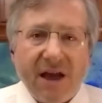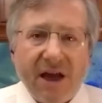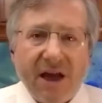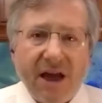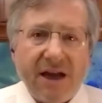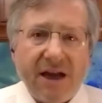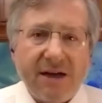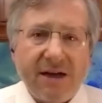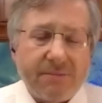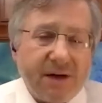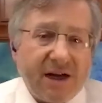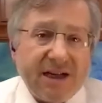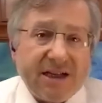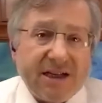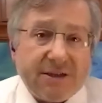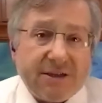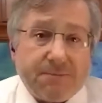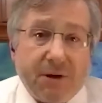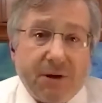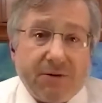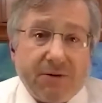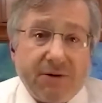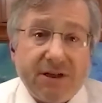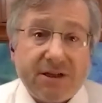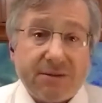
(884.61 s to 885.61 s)
And in my
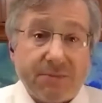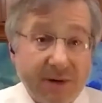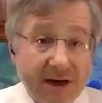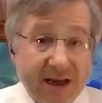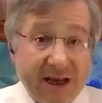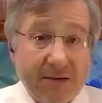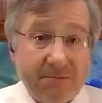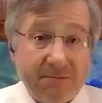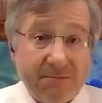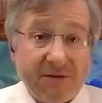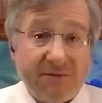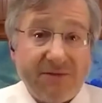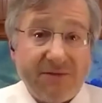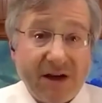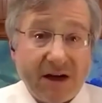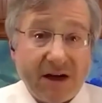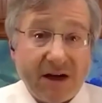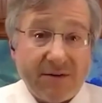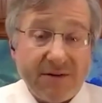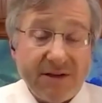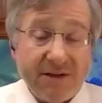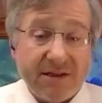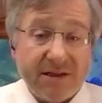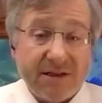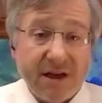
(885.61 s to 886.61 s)
experience, when it came to
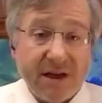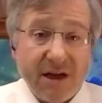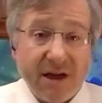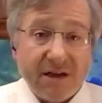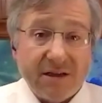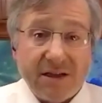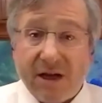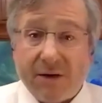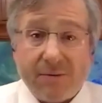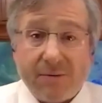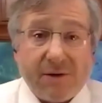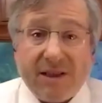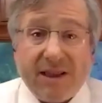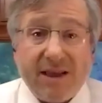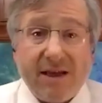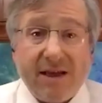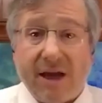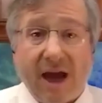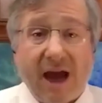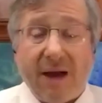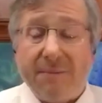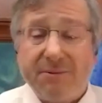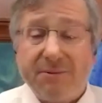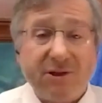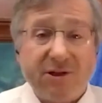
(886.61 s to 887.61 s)
veterans, they were the
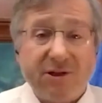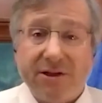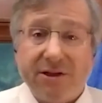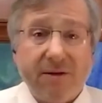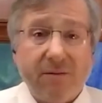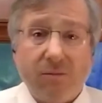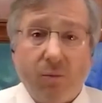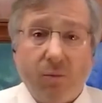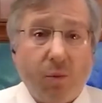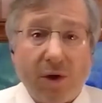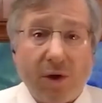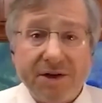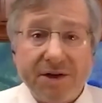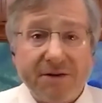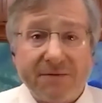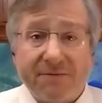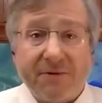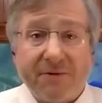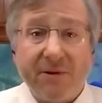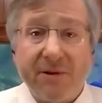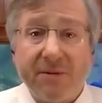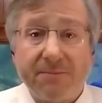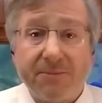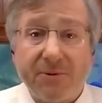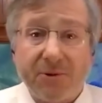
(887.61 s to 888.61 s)
absolutely
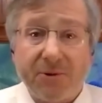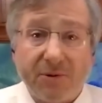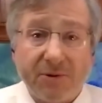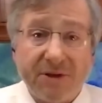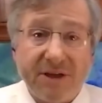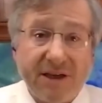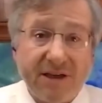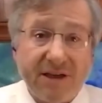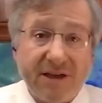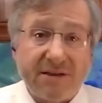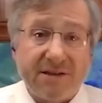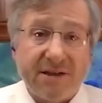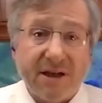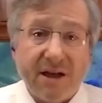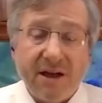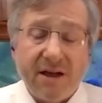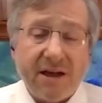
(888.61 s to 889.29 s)
wonderful employees.